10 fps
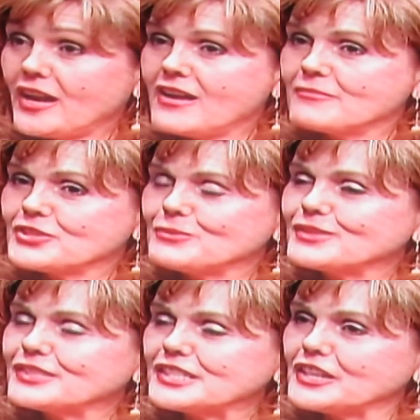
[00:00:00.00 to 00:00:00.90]
Um, she was
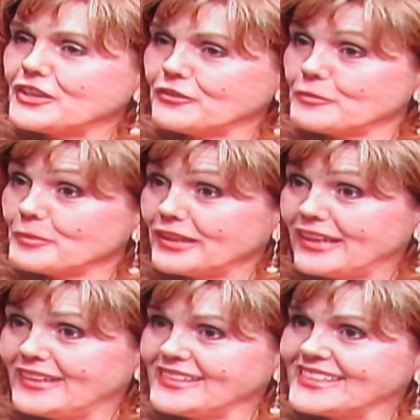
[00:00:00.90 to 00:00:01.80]
visiting here from
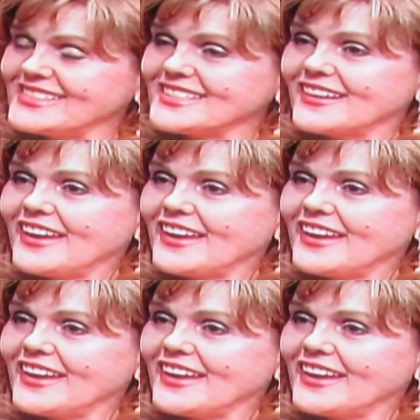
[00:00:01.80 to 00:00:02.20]
Connecticut.